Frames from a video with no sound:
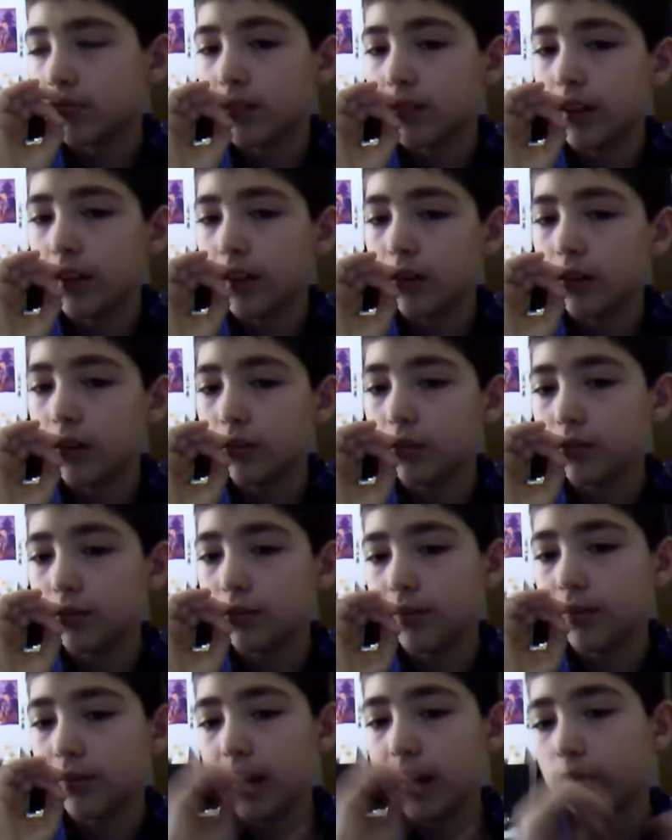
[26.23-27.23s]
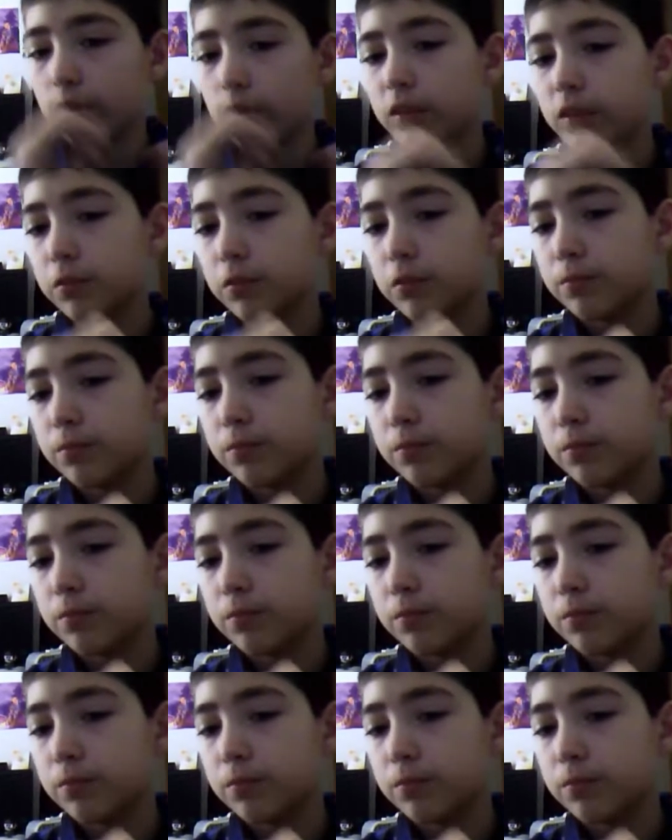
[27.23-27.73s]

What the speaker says: Now, what